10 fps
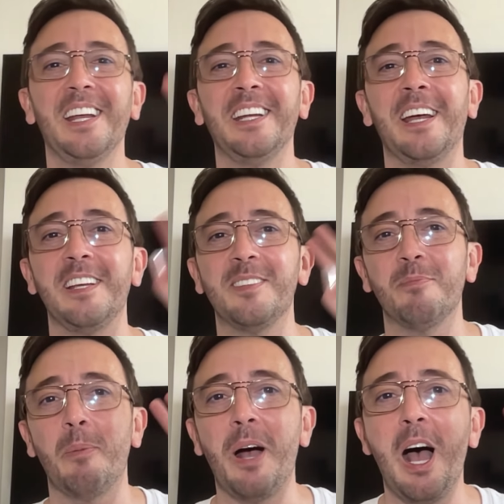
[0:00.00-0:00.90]
Guys,
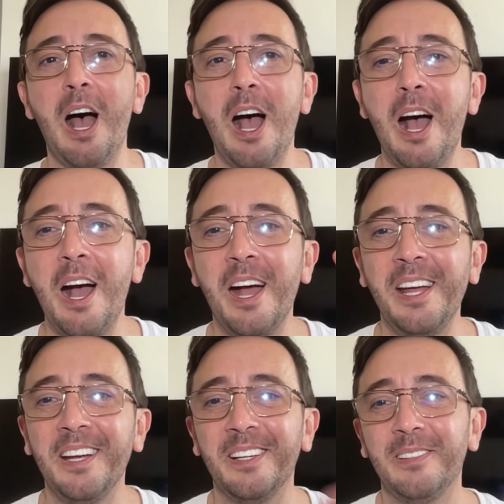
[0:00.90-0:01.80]
bye
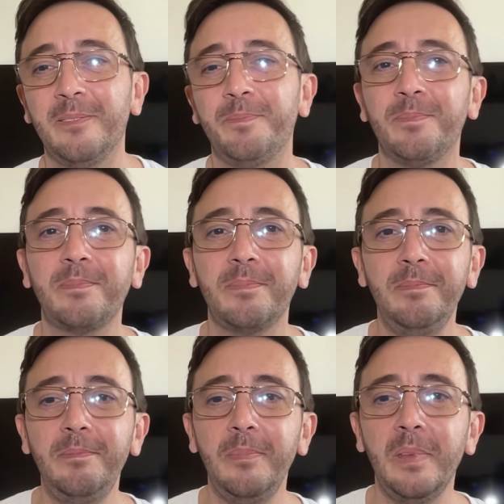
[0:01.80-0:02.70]
bye.
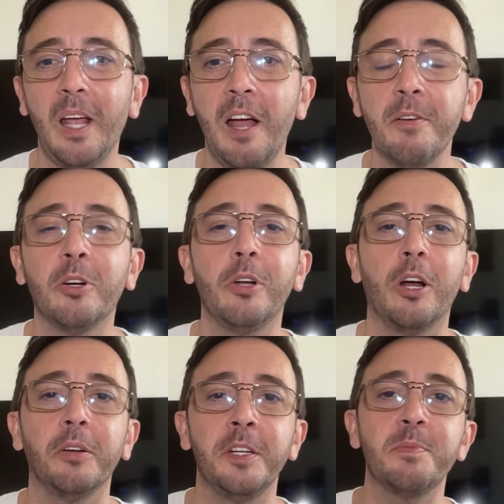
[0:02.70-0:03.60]
Have a good
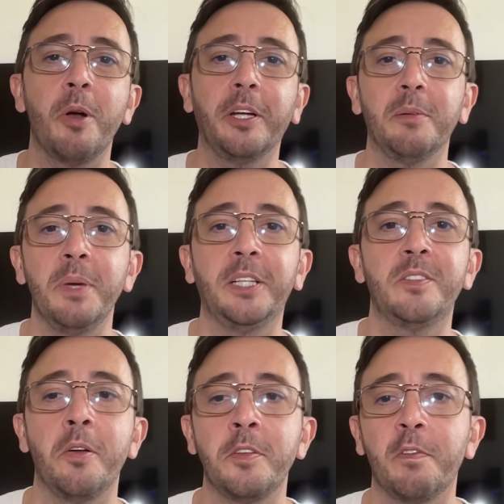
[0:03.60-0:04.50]
luck on this market. Make
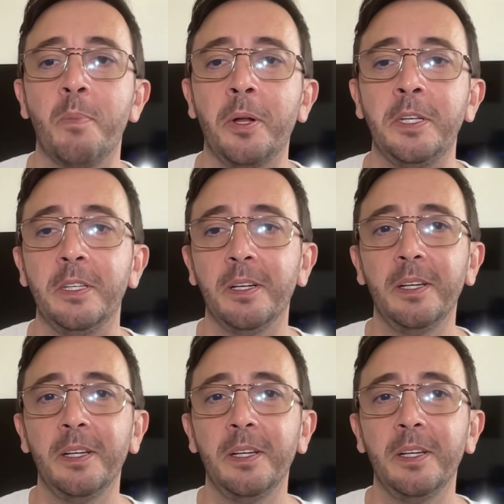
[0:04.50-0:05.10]
tons of money.